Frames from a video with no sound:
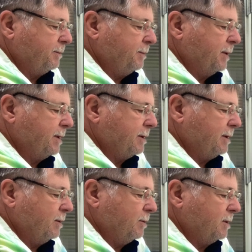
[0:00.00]
but
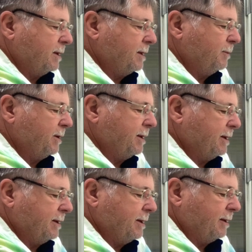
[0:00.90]
within
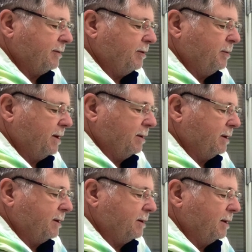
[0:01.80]
a tenth of a
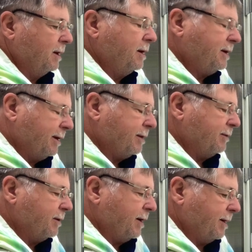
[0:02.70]
milliliter, tenth of
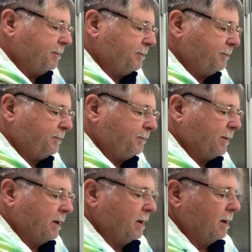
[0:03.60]
a gram.
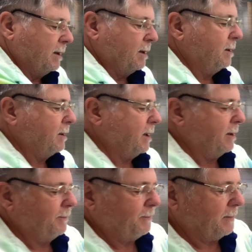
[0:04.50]
Okay.
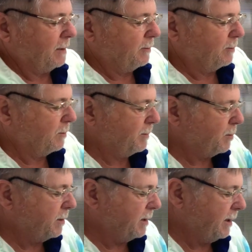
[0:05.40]
There's
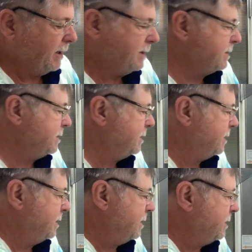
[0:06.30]

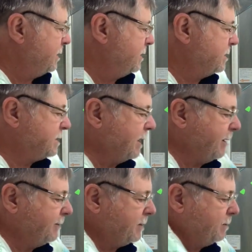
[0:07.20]

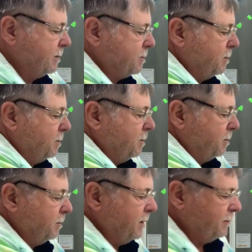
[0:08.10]
1.87, which will
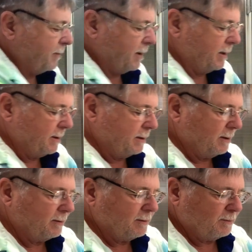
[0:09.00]
be fine.
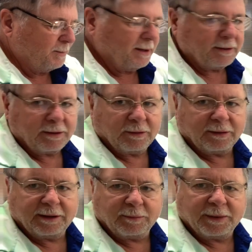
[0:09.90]
It's better to go a
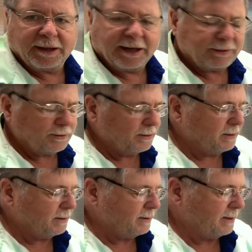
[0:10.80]
little bit
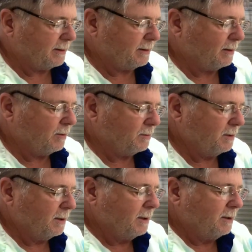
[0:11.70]
extra than to go
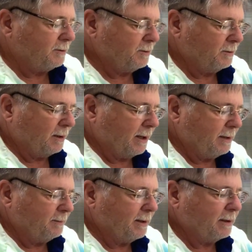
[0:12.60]
too
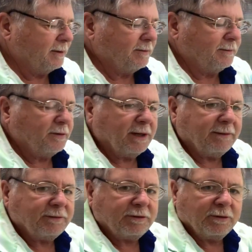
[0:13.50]
light, because if you have
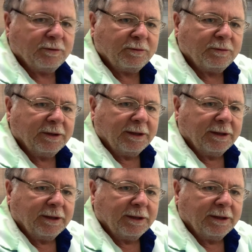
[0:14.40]
too